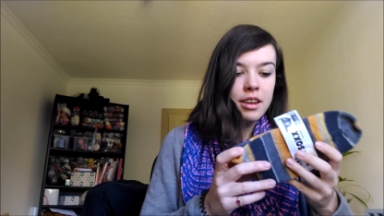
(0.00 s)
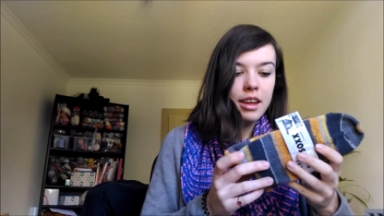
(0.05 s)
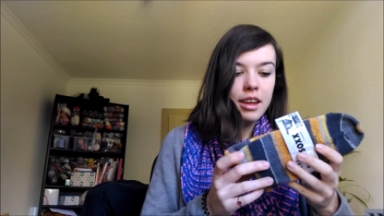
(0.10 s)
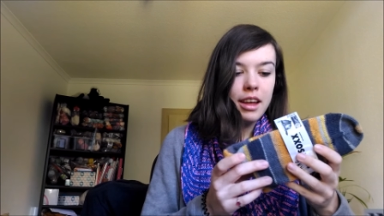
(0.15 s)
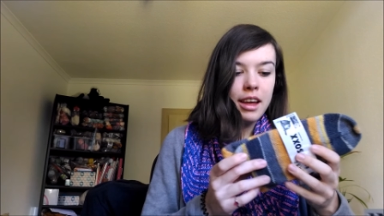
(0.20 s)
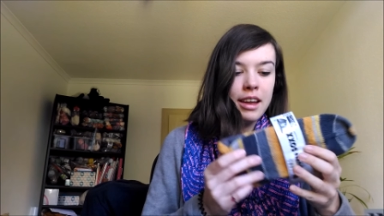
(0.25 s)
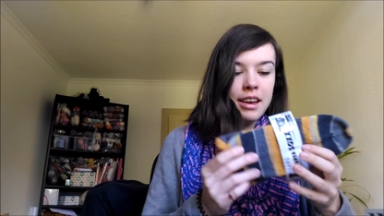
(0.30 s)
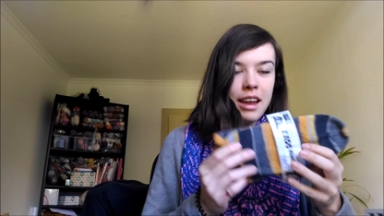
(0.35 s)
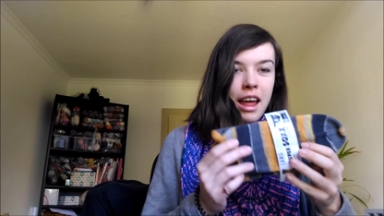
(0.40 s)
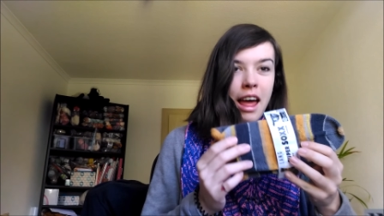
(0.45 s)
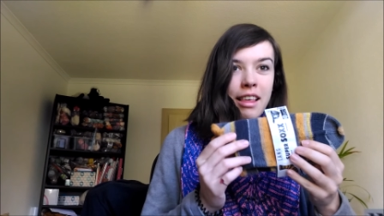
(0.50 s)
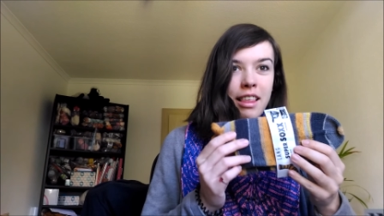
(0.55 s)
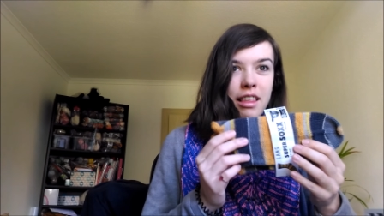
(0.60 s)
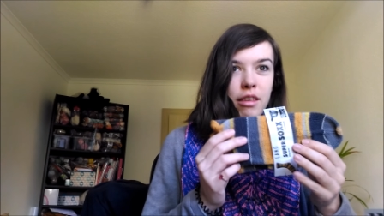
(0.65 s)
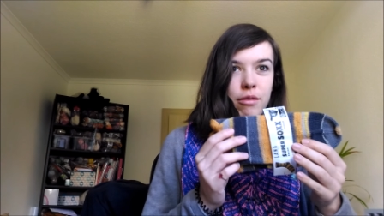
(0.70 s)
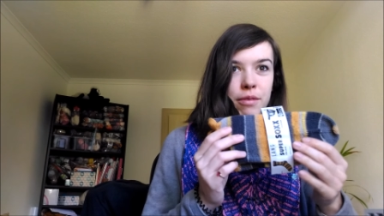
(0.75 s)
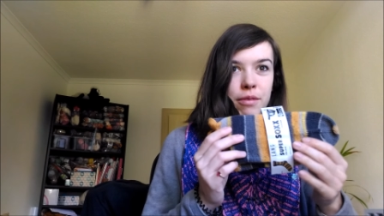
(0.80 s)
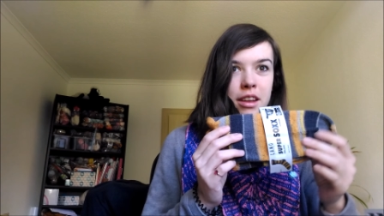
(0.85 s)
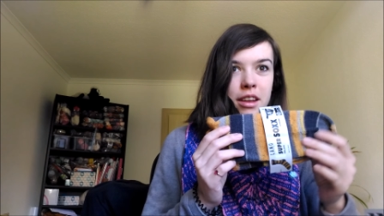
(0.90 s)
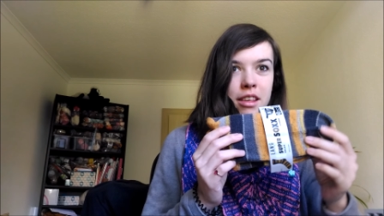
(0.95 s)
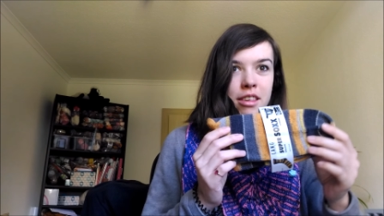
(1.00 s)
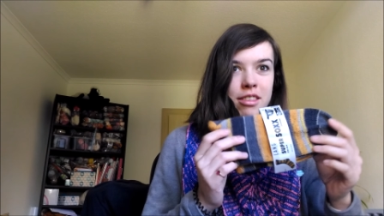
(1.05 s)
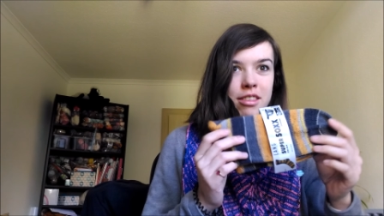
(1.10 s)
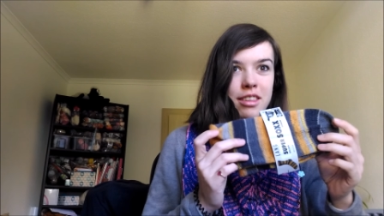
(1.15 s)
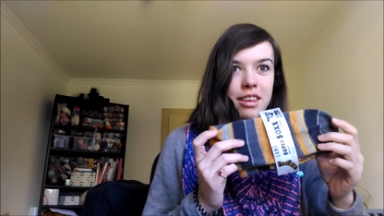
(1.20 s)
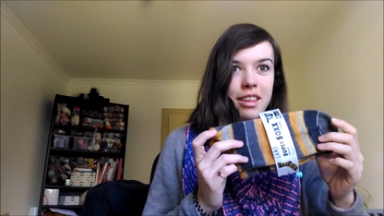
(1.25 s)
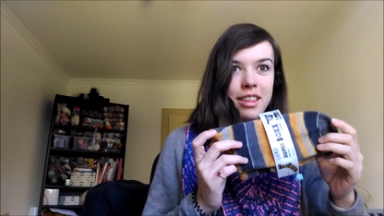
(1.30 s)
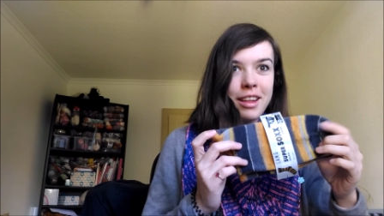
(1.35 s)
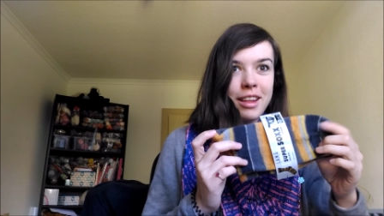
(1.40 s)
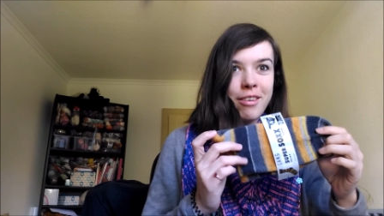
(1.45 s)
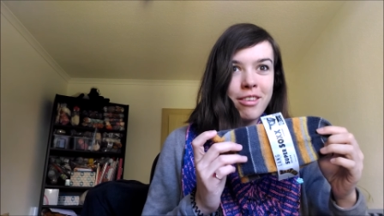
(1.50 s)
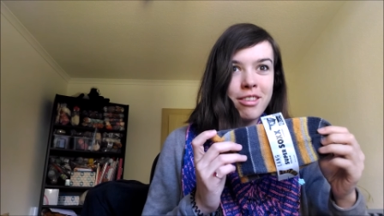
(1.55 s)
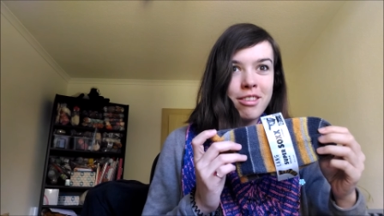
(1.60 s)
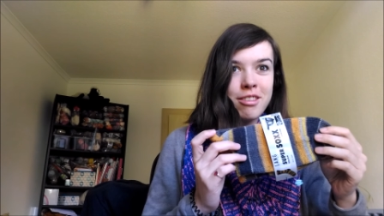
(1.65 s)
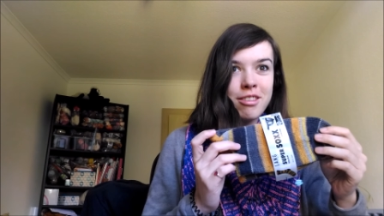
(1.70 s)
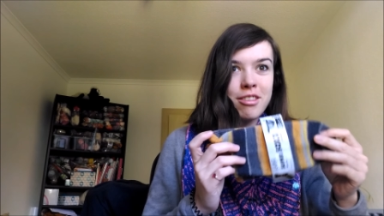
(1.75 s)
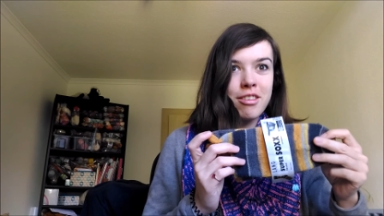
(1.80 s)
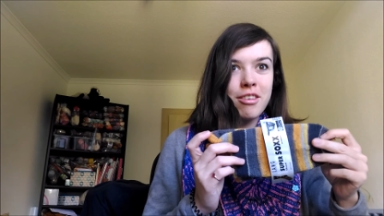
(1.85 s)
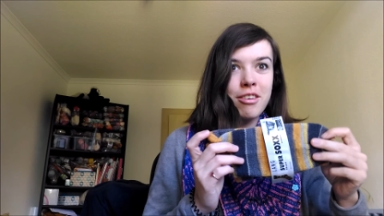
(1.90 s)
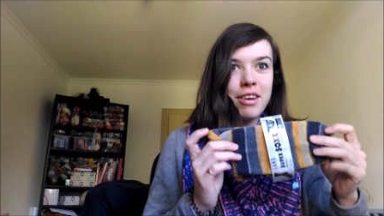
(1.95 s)
And I actually finished these and I was
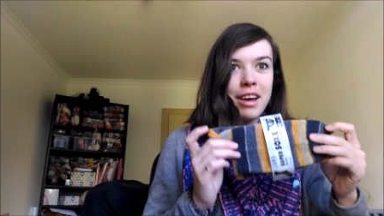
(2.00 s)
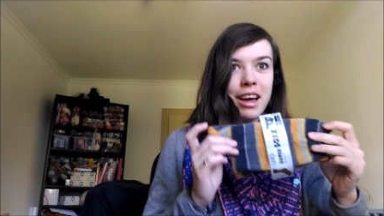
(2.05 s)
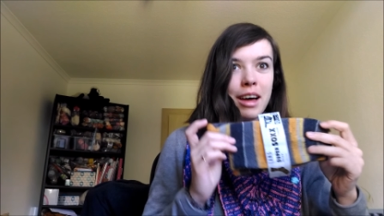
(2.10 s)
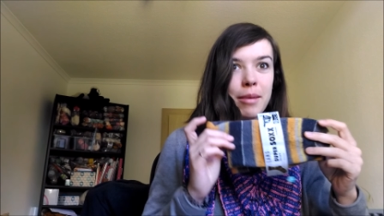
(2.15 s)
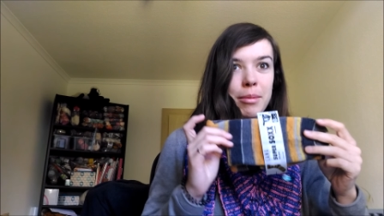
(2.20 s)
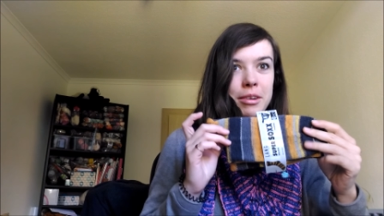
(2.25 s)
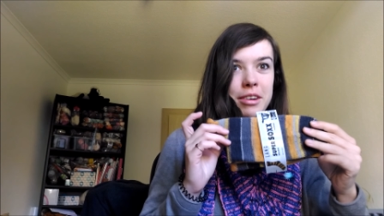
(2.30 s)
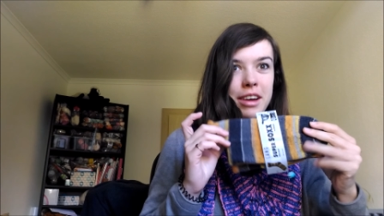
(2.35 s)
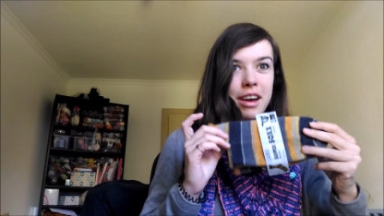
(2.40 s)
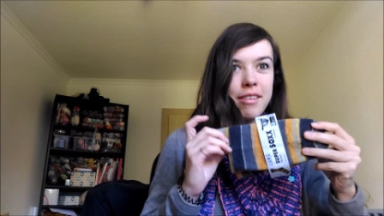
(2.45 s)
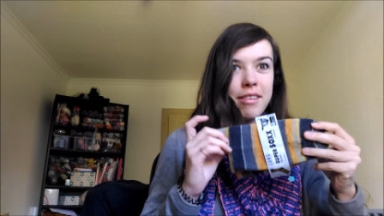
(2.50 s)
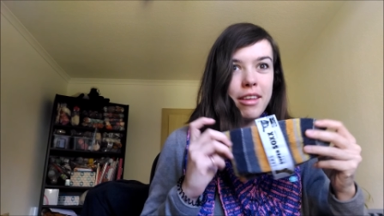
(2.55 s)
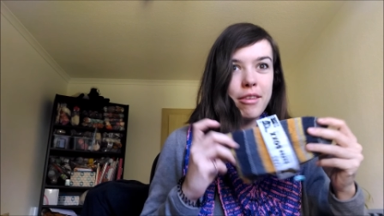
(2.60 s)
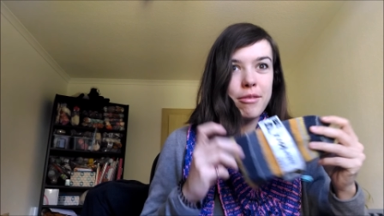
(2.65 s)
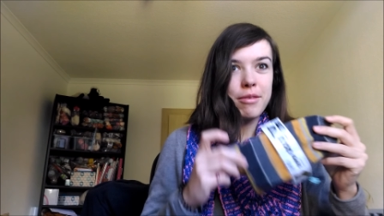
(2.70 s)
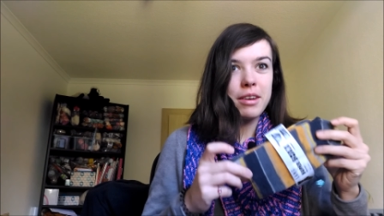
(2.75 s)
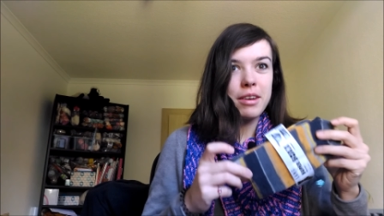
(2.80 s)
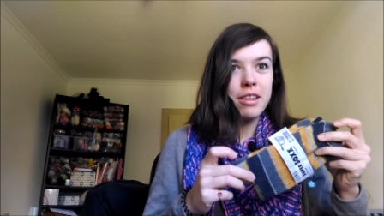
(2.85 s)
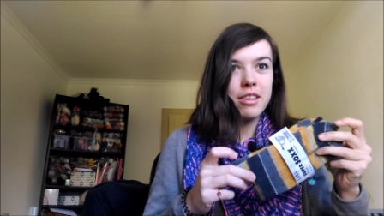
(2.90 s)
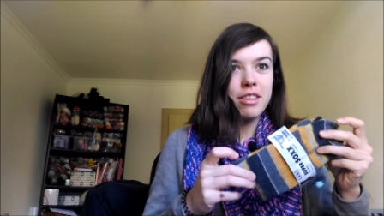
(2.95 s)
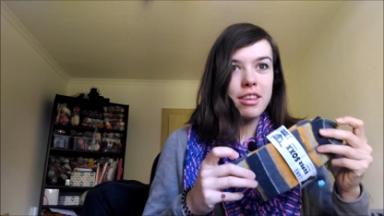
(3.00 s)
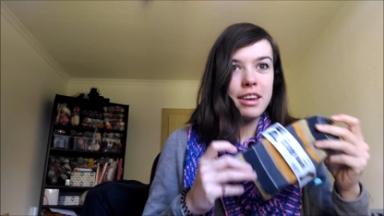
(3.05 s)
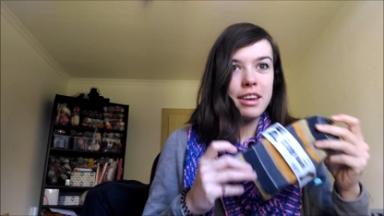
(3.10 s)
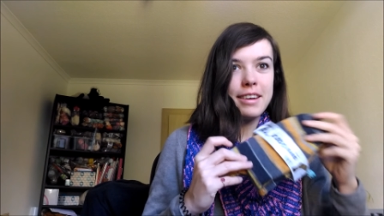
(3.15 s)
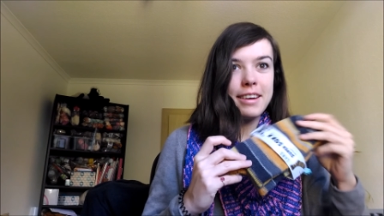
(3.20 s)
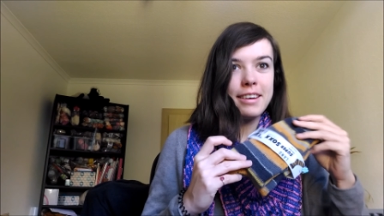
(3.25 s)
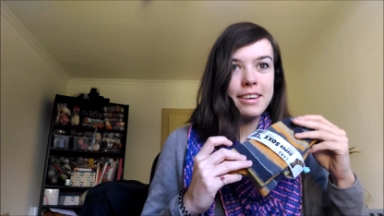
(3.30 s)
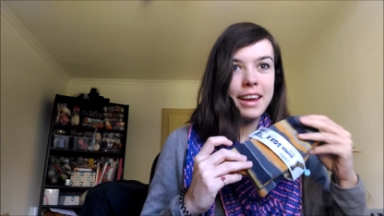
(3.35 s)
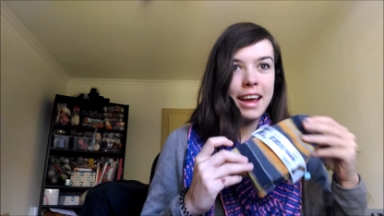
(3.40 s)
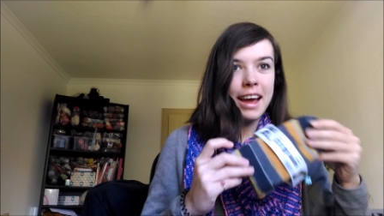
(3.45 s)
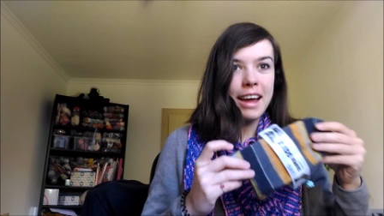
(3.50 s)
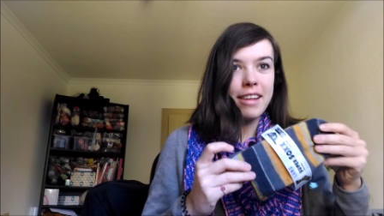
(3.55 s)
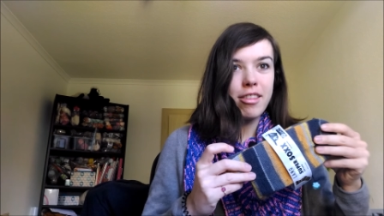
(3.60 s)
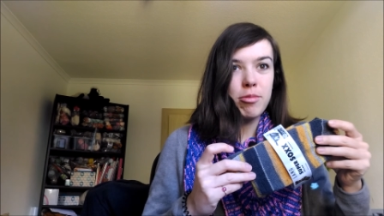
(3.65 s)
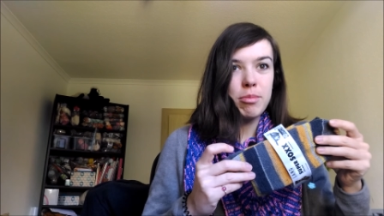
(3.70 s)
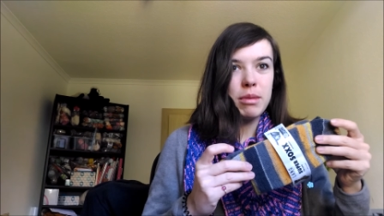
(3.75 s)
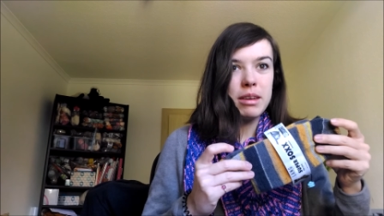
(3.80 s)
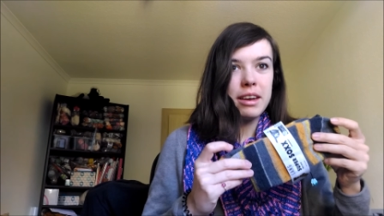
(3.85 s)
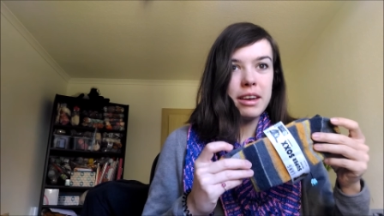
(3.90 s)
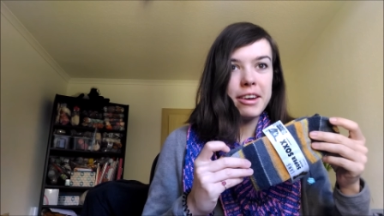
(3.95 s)
so happy to have these finished and he didn't catch
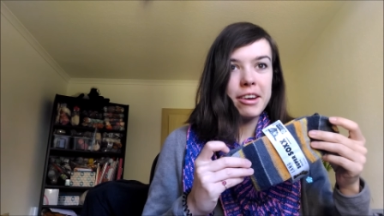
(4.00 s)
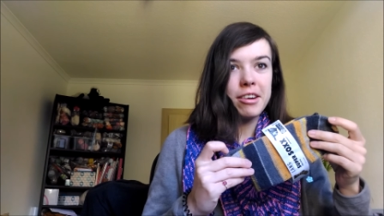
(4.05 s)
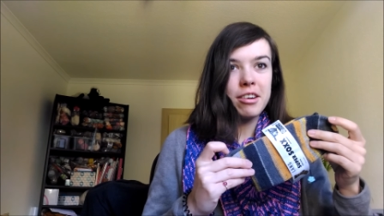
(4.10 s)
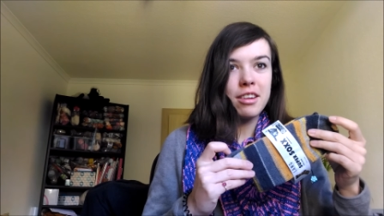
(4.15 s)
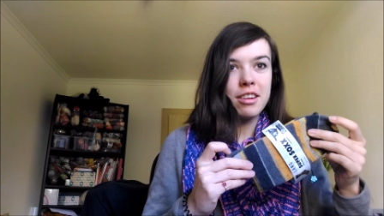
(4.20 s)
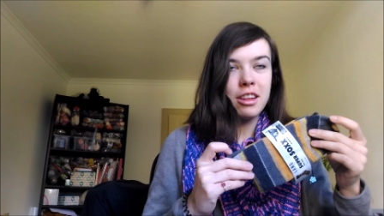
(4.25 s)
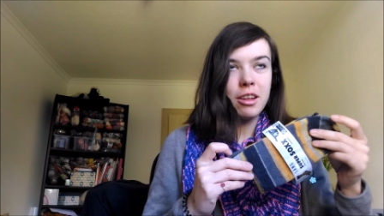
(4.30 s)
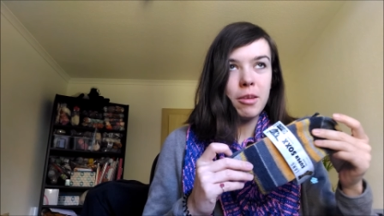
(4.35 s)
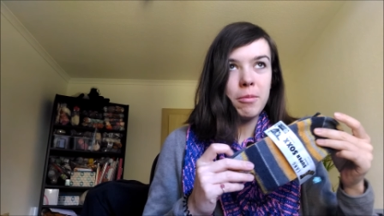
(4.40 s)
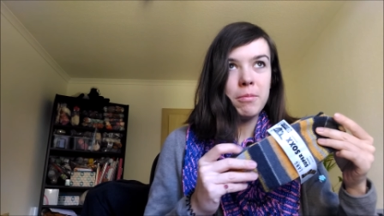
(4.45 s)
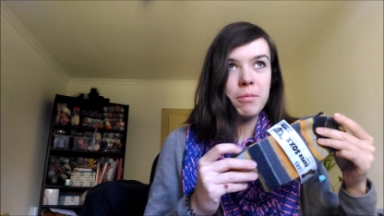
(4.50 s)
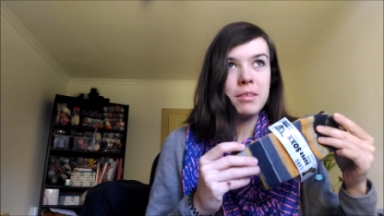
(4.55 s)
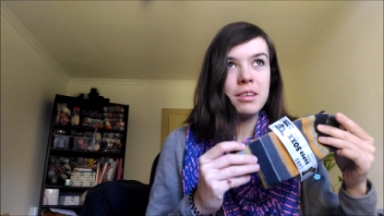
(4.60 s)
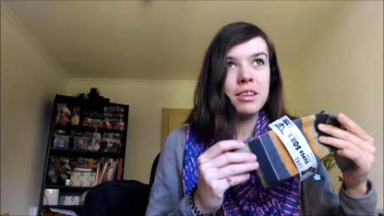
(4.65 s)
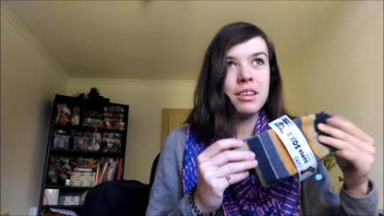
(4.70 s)
me knitting on them.